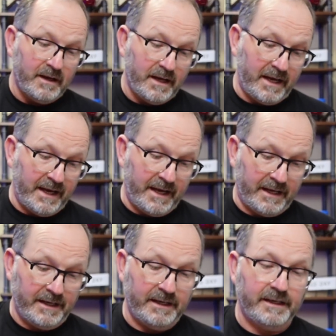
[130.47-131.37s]

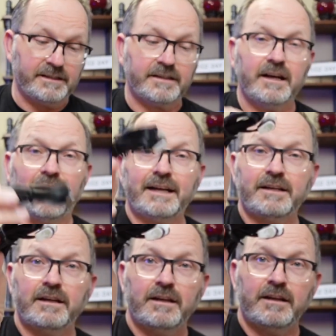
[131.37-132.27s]
And it's got
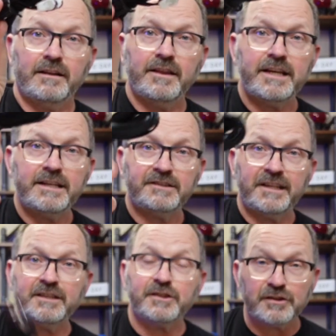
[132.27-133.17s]
the
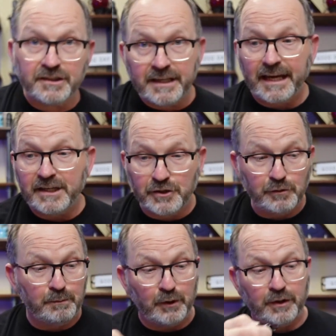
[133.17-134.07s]
sensors in case you
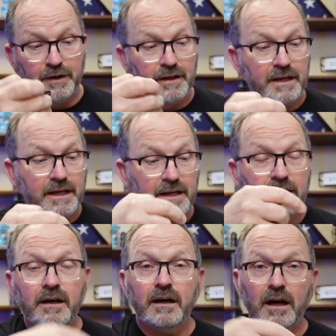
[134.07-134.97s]
put the
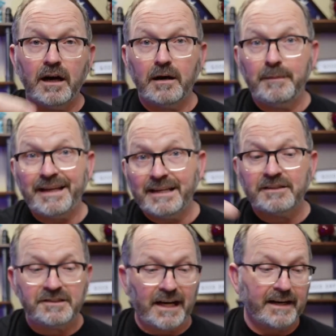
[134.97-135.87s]
hub
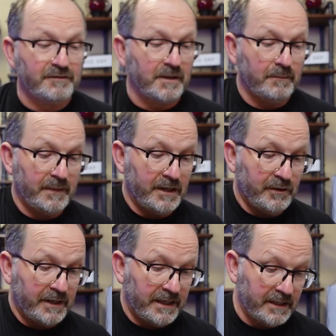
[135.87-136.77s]
inside of something and you
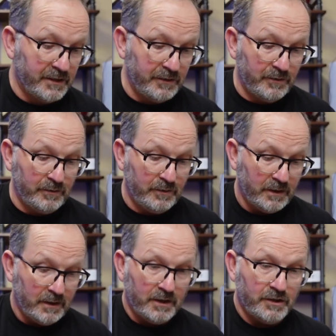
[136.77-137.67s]
need it to
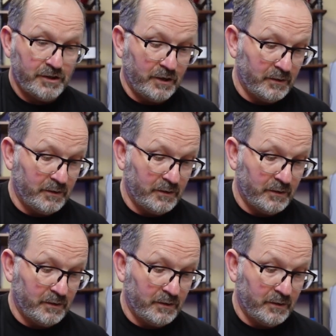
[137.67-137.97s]
show.